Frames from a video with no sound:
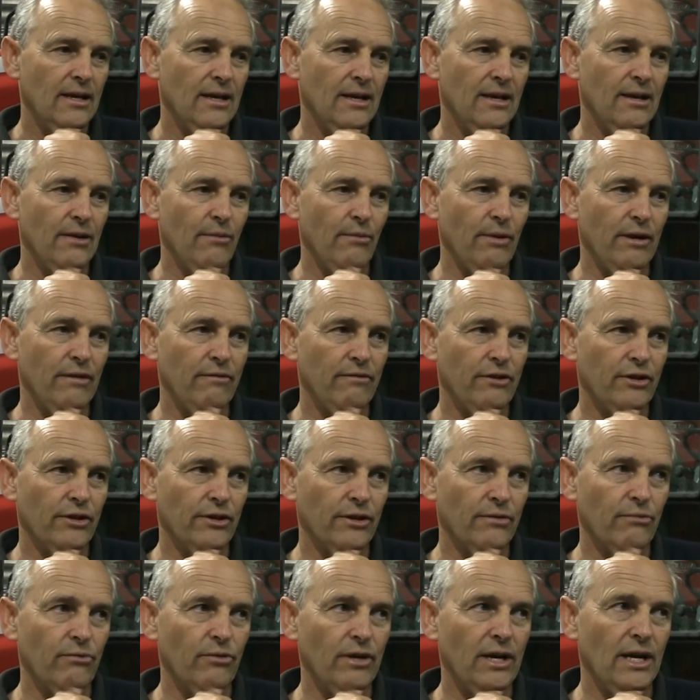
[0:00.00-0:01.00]
We've got to
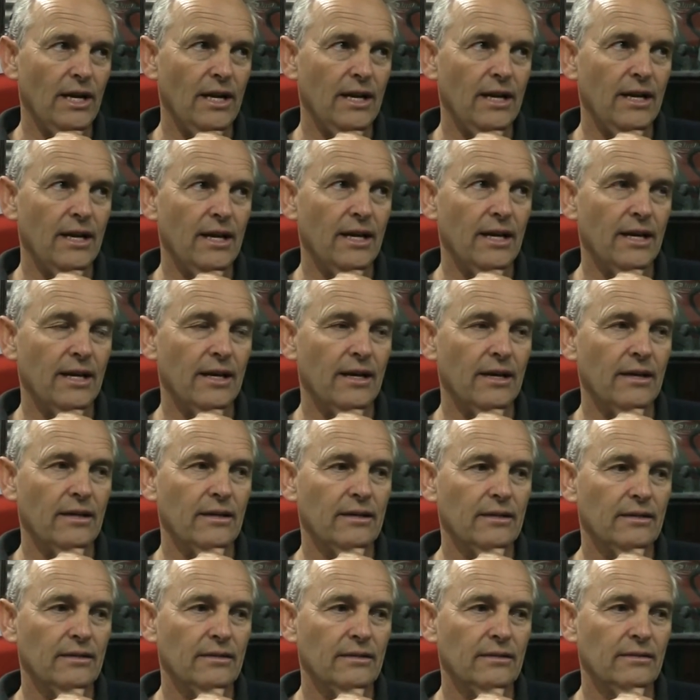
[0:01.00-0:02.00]
really
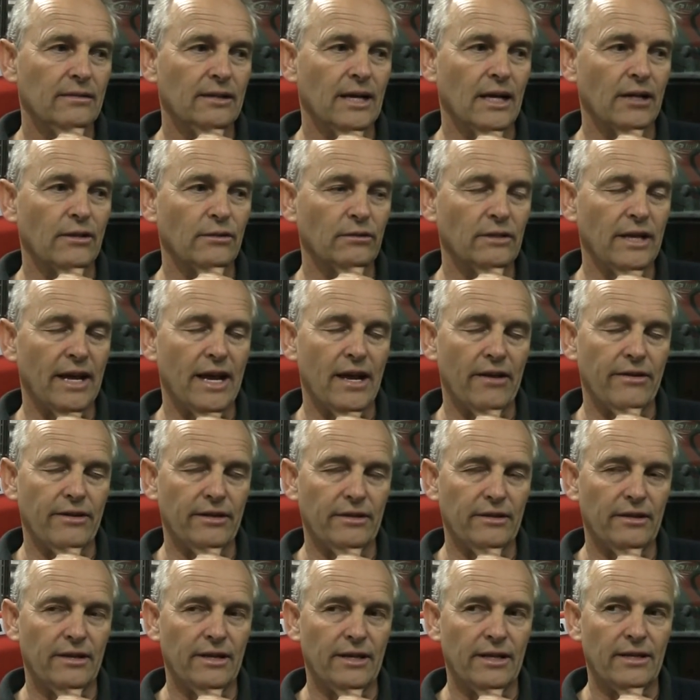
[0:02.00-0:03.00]
knuckle down
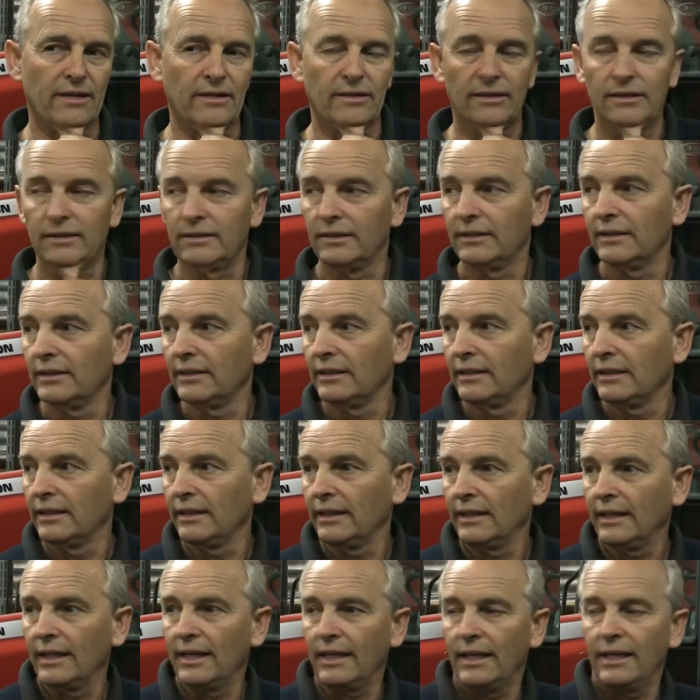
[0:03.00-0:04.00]

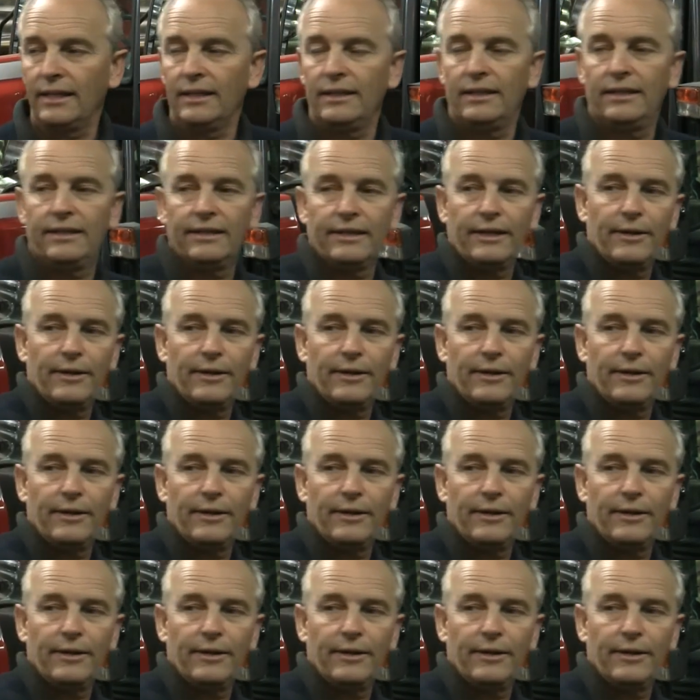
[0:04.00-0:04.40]
and